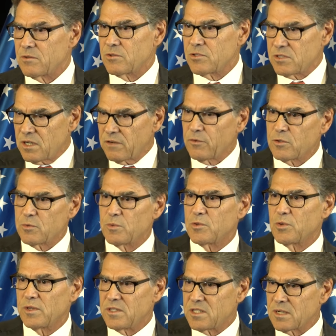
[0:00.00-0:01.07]
There's a difference
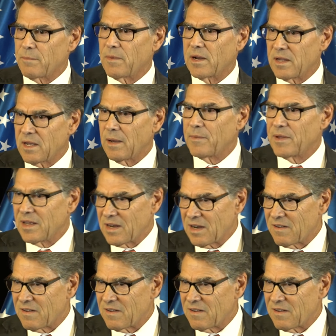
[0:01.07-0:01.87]
between somebody coming and